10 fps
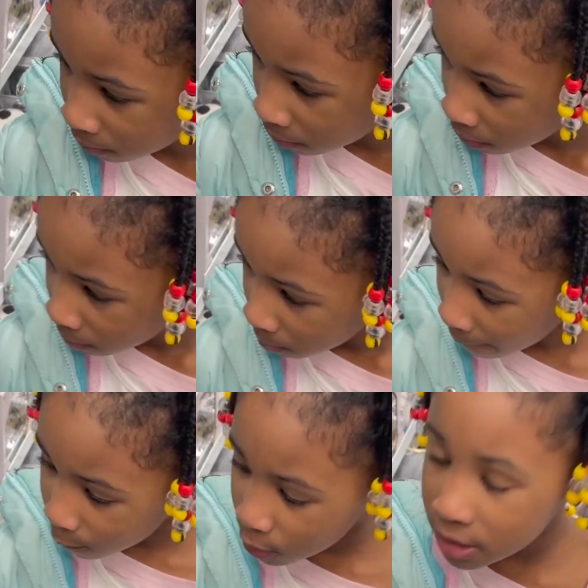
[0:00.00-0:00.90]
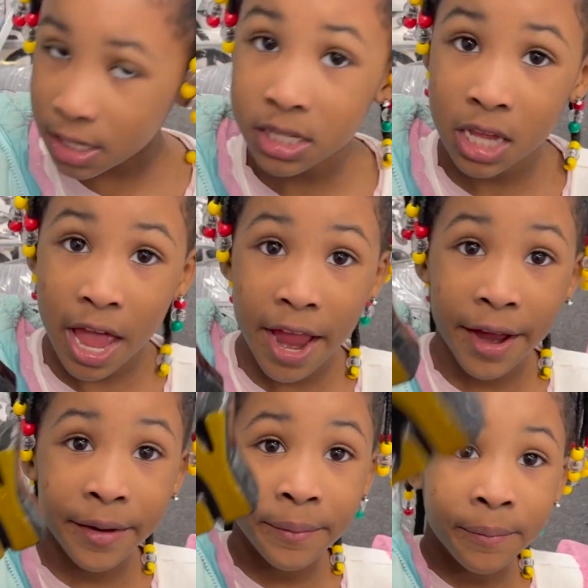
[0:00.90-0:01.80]
Let's get oh, it. What did it say?
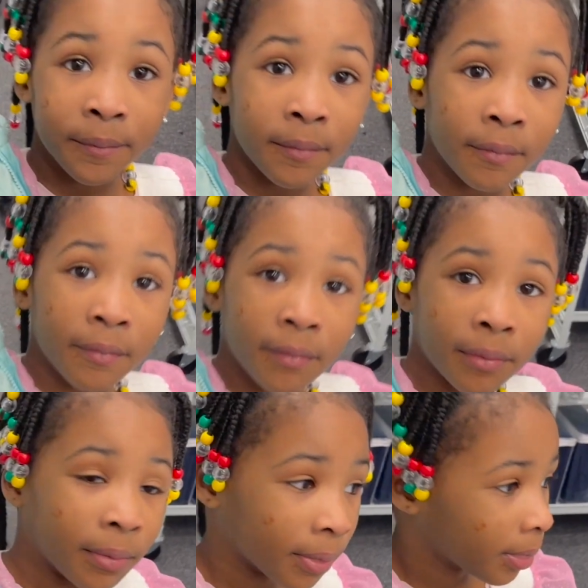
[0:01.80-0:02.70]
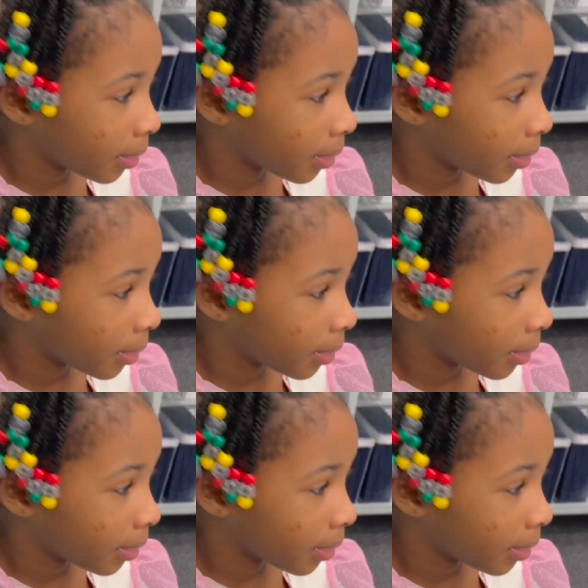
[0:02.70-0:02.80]
Because my guy said I need to get it